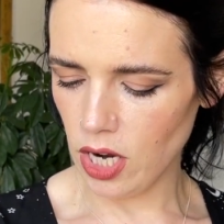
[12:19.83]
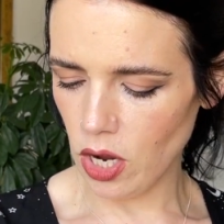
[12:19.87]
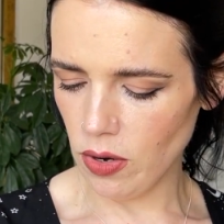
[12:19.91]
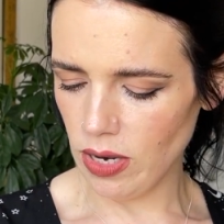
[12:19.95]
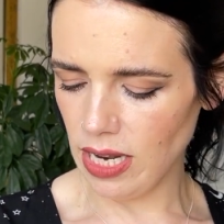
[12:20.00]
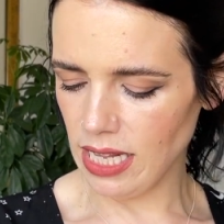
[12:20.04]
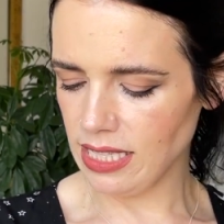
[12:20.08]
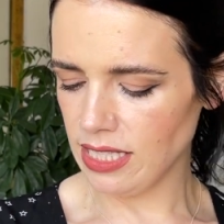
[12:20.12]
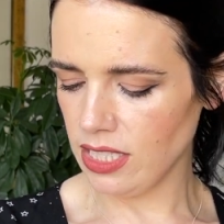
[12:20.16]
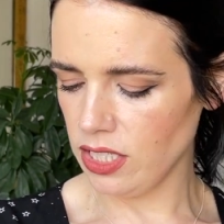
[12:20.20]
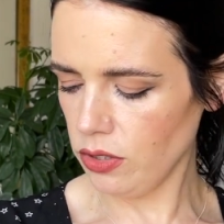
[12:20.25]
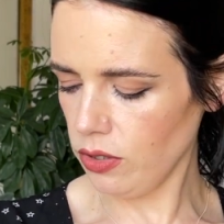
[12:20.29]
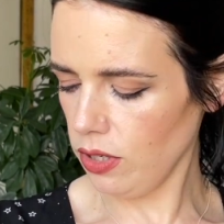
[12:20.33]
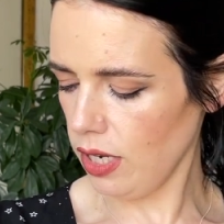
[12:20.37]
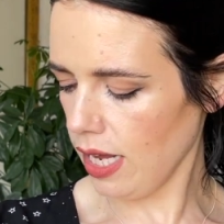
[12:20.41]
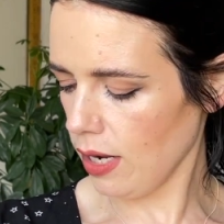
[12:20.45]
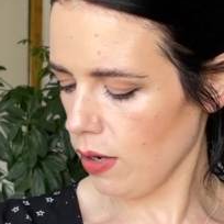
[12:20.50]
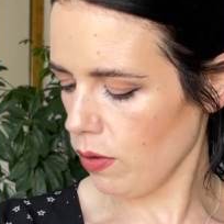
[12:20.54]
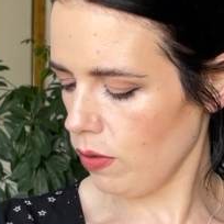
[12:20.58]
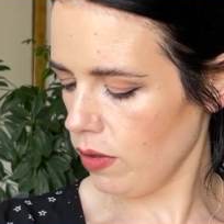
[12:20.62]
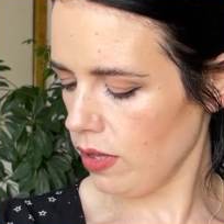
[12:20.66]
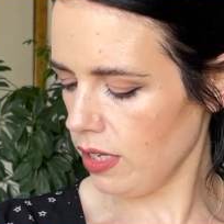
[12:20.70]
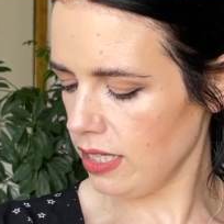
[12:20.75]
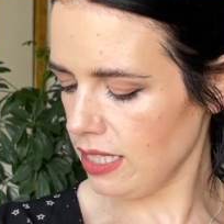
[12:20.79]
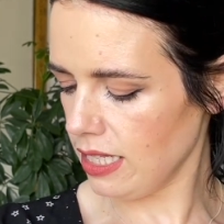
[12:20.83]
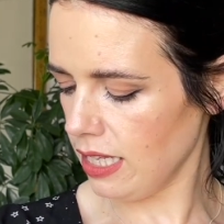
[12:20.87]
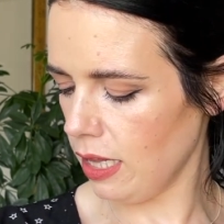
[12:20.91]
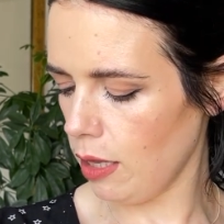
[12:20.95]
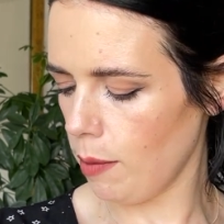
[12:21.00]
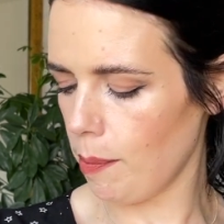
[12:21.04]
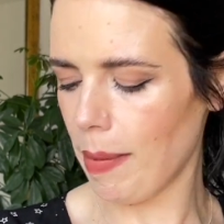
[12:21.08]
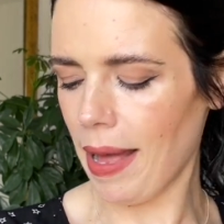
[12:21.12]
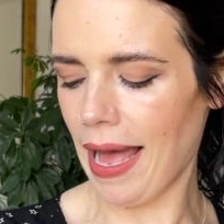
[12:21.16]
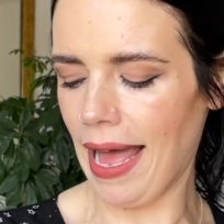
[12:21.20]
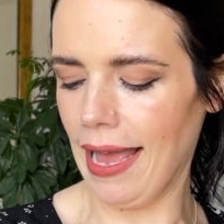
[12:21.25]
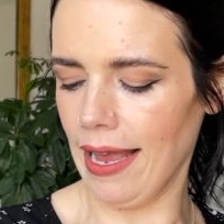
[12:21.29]
Oh, let's do like one of those little
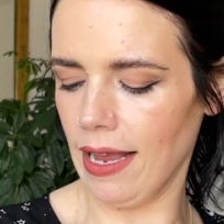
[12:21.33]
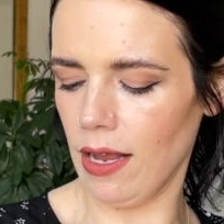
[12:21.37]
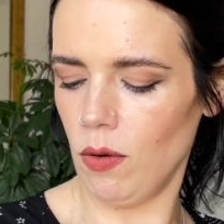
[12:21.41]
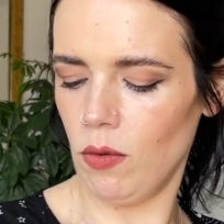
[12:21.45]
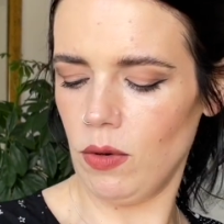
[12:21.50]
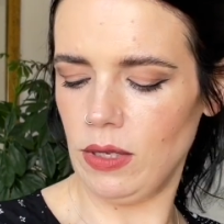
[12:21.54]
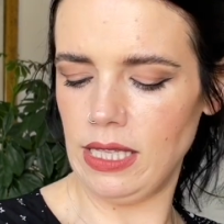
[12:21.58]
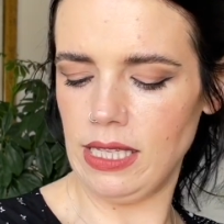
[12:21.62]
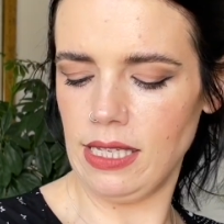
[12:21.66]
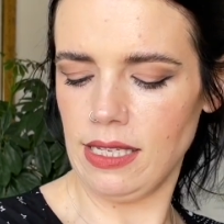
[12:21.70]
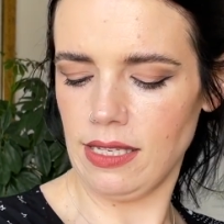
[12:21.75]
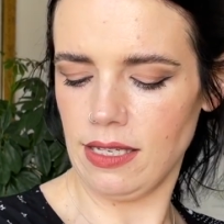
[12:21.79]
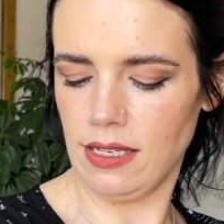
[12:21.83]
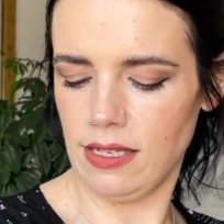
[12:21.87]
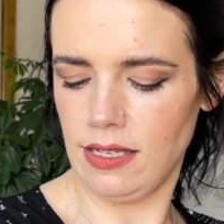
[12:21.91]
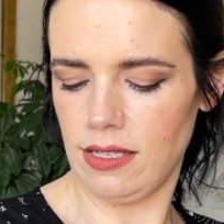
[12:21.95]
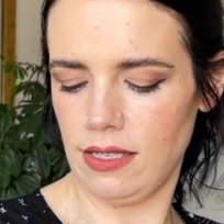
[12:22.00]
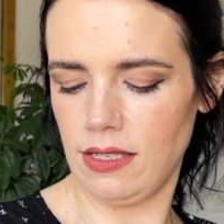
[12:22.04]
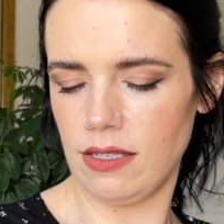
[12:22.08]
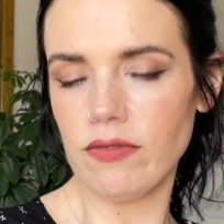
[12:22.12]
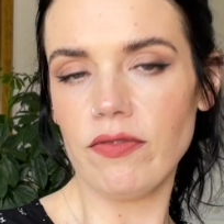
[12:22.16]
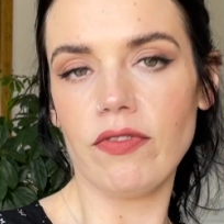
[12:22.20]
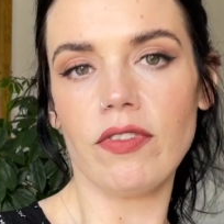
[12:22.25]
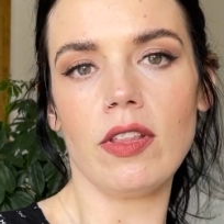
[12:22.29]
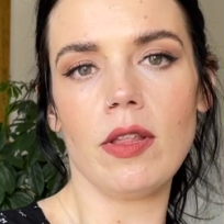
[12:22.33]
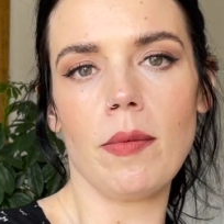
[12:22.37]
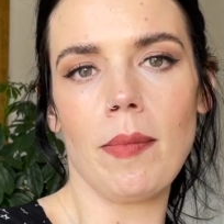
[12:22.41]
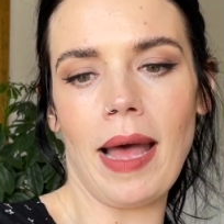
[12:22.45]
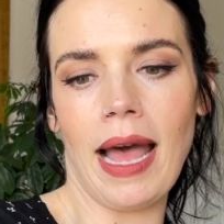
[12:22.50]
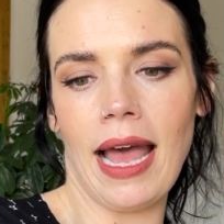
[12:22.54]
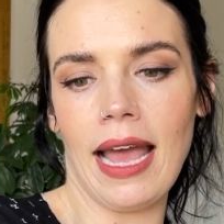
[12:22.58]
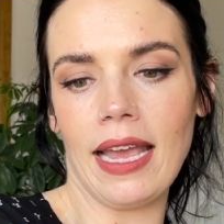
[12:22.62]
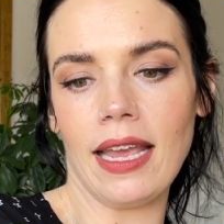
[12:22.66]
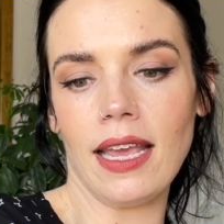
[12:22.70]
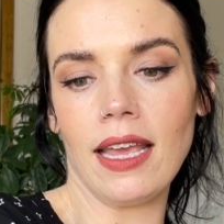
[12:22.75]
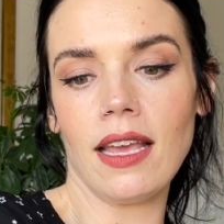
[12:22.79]
bang ones, because for the
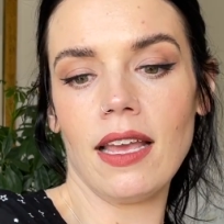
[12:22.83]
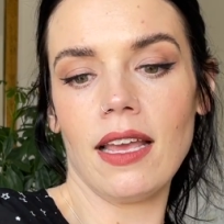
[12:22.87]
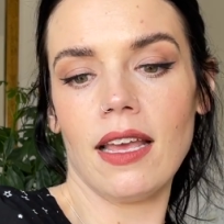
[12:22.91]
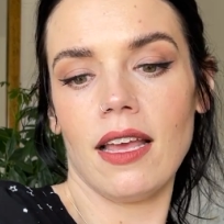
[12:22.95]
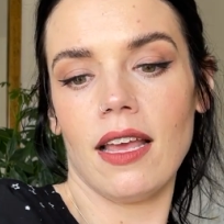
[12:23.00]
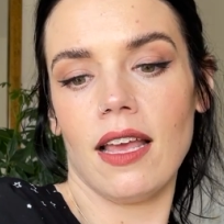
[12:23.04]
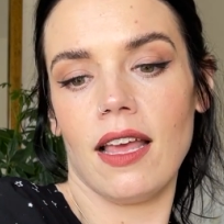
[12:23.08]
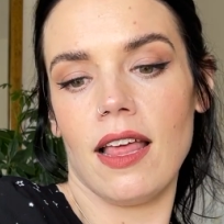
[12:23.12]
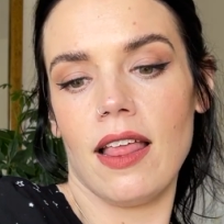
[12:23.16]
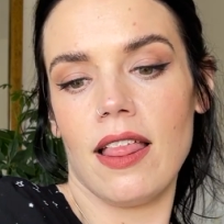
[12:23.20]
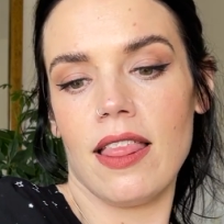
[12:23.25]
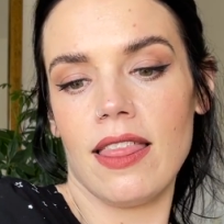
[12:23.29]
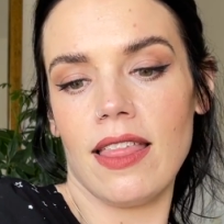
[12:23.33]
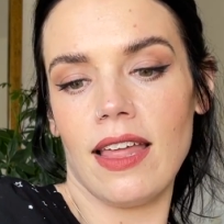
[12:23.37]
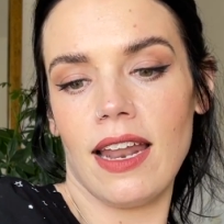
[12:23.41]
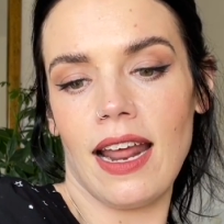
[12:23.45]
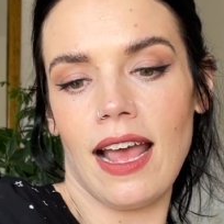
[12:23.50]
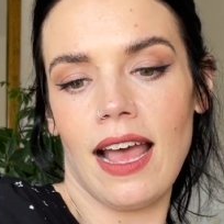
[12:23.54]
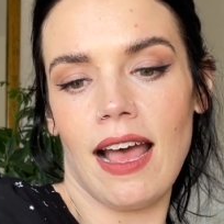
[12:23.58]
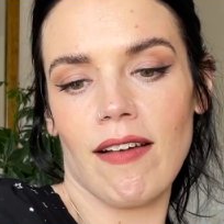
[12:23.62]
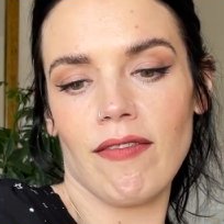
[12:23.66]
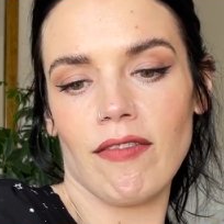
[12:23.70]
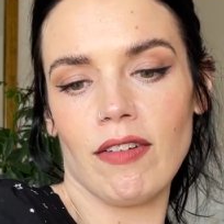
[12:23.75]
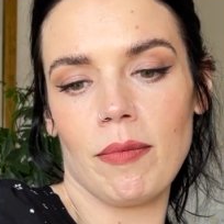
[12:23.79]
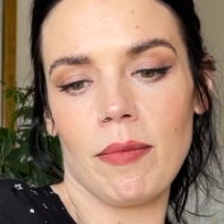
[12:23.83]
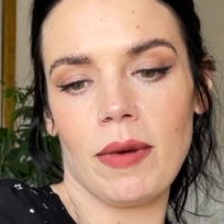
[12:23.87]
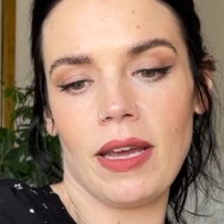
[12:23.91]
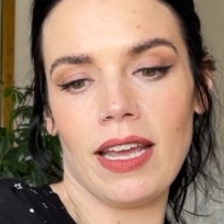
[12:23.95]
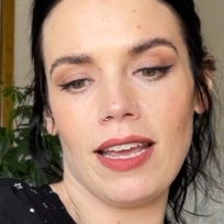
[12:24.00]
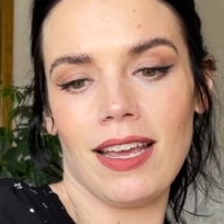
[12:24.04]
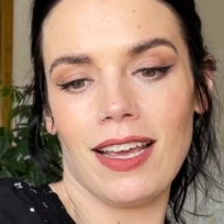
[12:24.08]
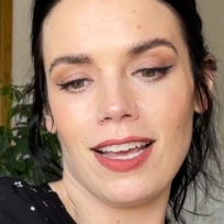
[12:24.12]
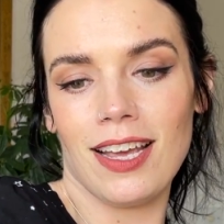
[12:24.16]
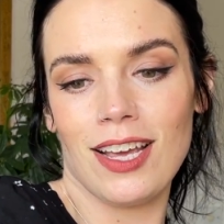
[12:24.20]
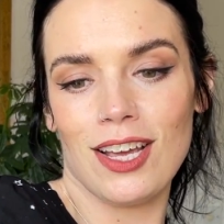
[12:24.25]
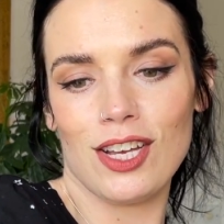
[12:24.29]
bang that I have on my
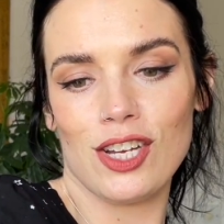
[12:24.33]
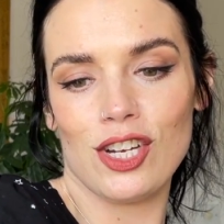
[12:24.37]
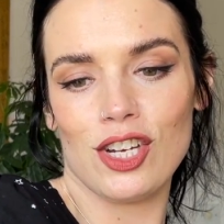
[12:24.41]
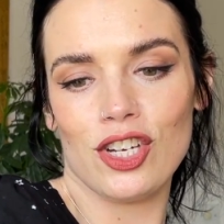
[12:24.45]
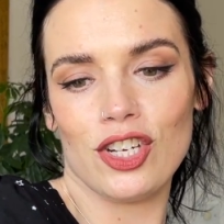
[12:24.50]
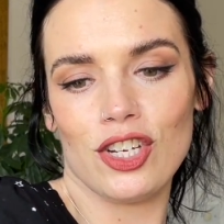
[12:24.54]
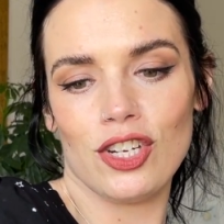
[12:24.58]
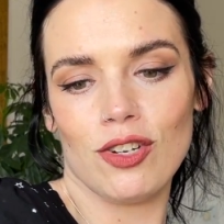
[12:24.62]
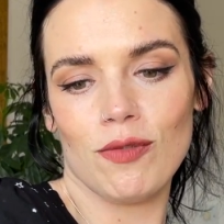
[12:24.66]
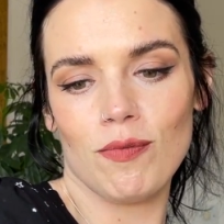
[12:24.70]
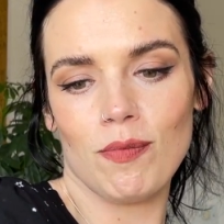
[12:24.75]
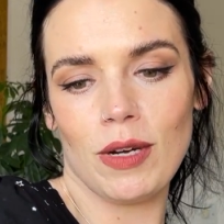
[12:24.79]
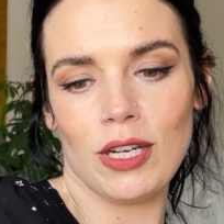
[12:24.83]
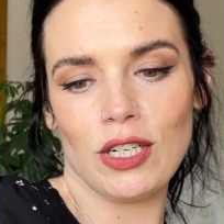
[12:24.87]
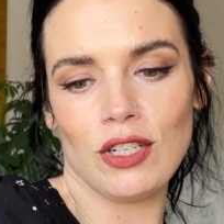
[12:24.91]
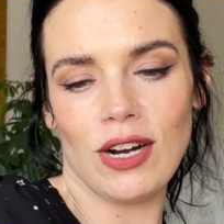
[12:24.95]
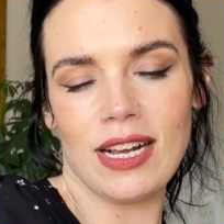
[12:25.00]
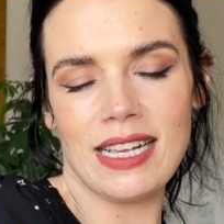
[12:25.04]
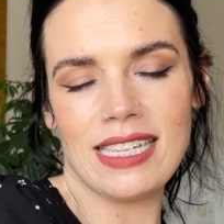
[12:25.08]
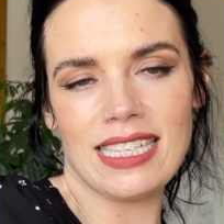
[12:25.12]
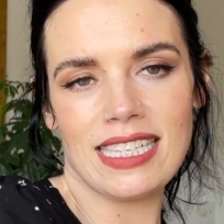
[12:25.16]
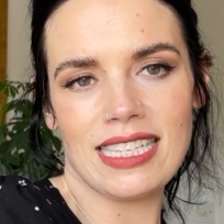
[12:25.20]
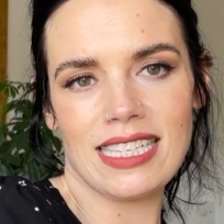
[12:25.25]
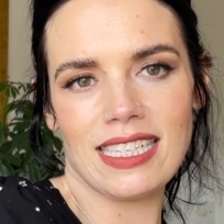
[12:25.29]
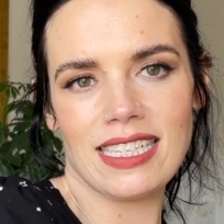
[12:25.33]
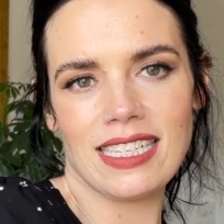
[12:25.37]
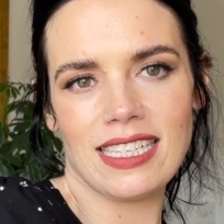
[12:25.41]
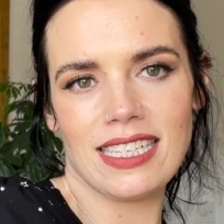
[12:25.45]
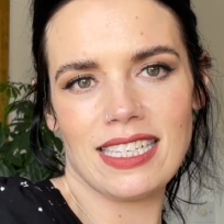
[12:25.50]
my dress.